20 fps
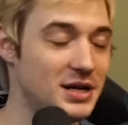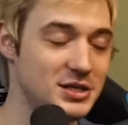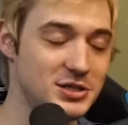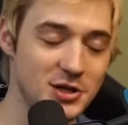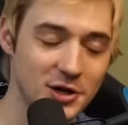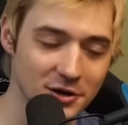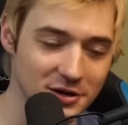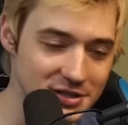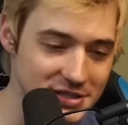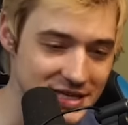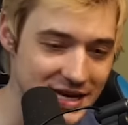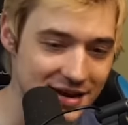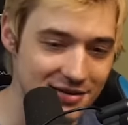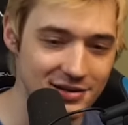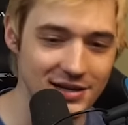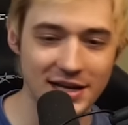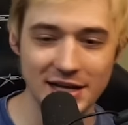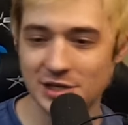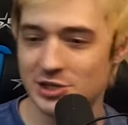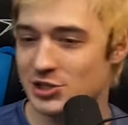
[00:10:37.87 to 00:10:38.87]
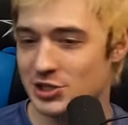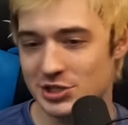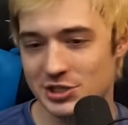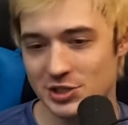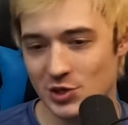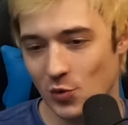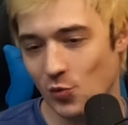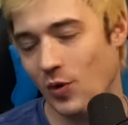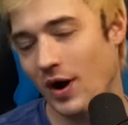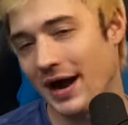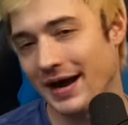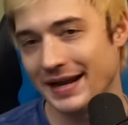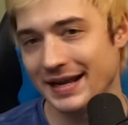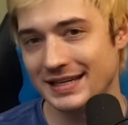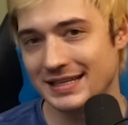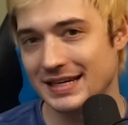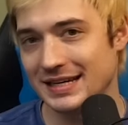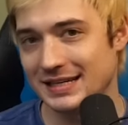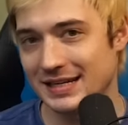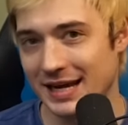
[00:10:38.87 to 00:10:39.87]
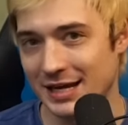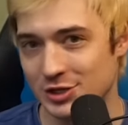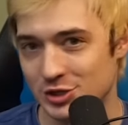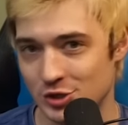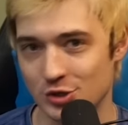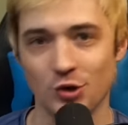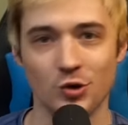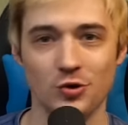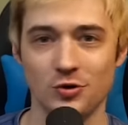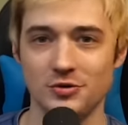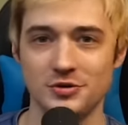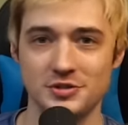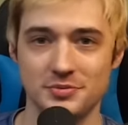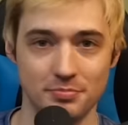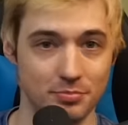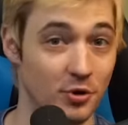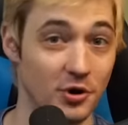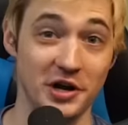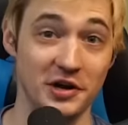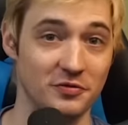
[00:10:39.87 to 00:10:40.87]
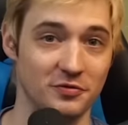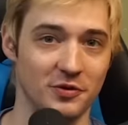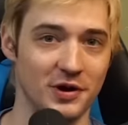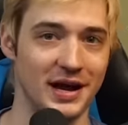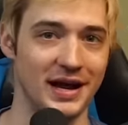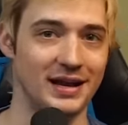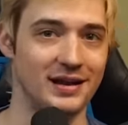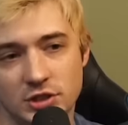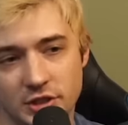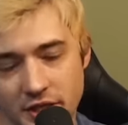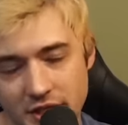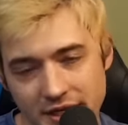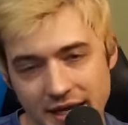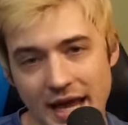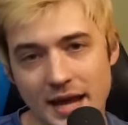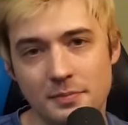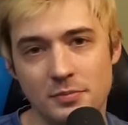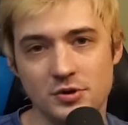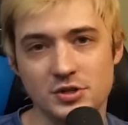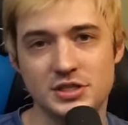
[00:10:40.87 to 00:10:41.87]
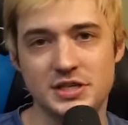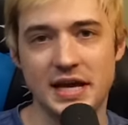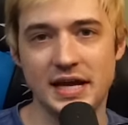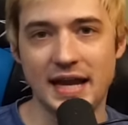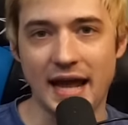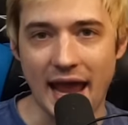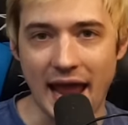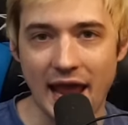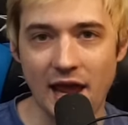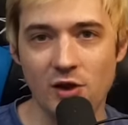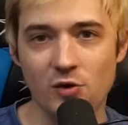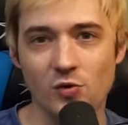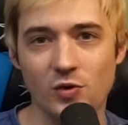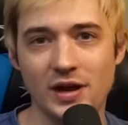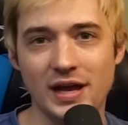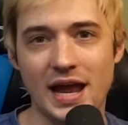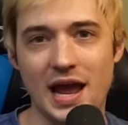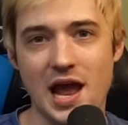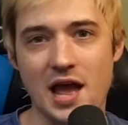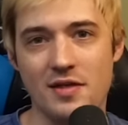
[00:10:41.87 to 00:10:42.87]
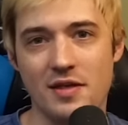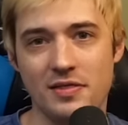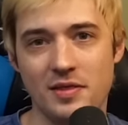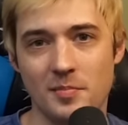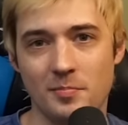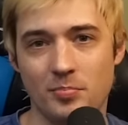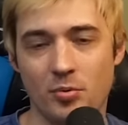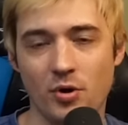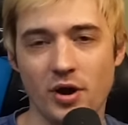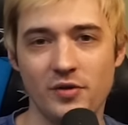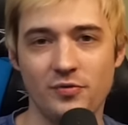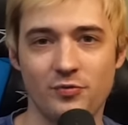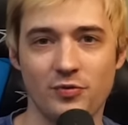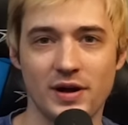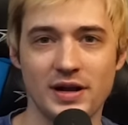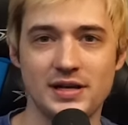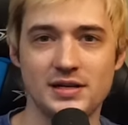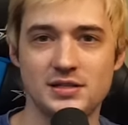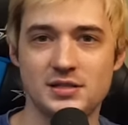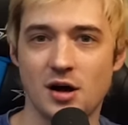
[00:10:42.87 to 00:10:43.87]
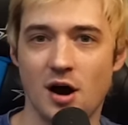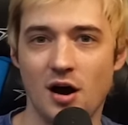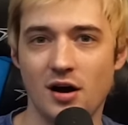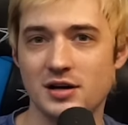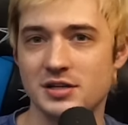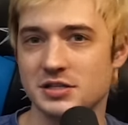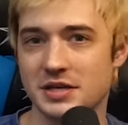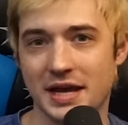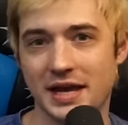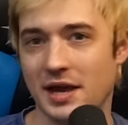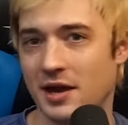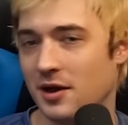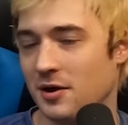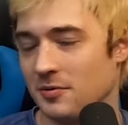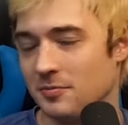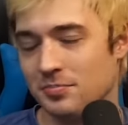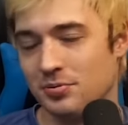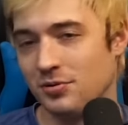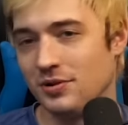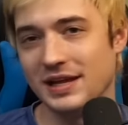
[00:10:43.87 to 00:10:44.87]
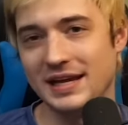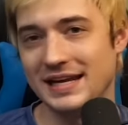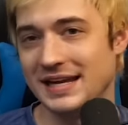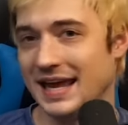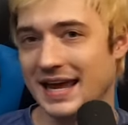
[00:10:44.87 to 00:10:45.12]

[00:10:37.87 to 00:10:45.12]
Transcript: it turns out it's just a whiny teenage girl's boyfriend. So the neighbors get angry, and then the boyfriend talks like a complete